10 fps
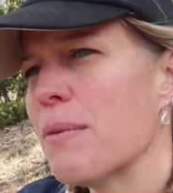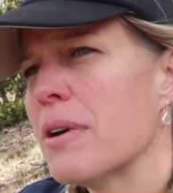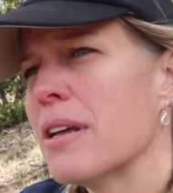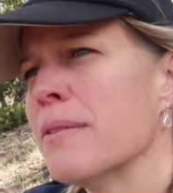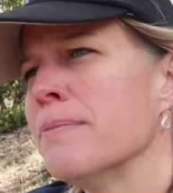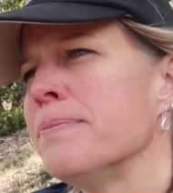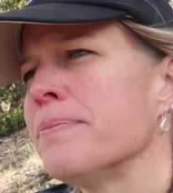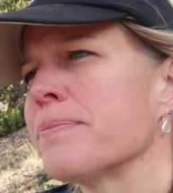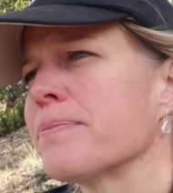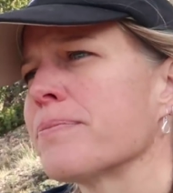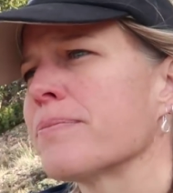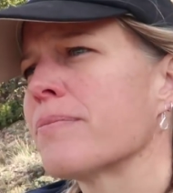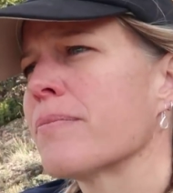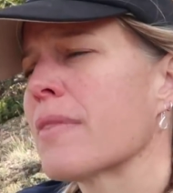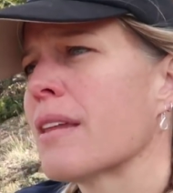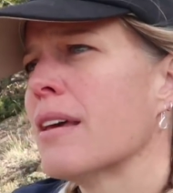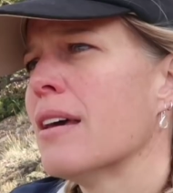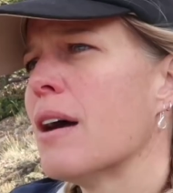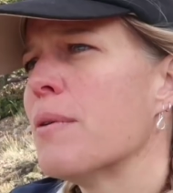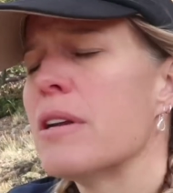I wanna
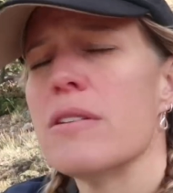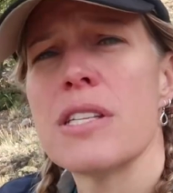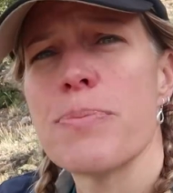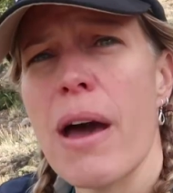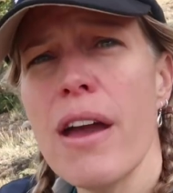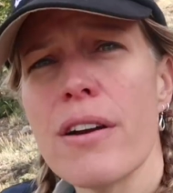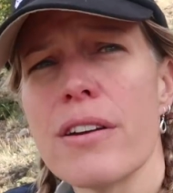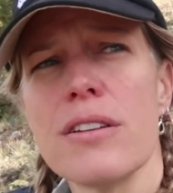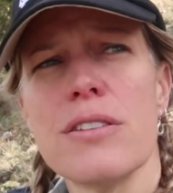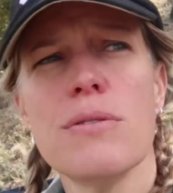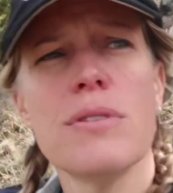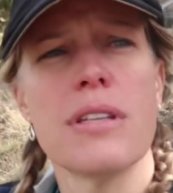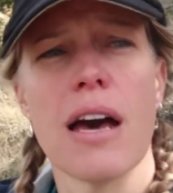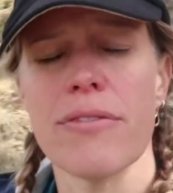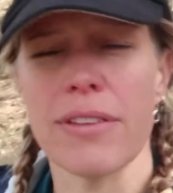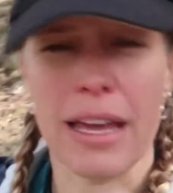I want to inspire her to do stuff.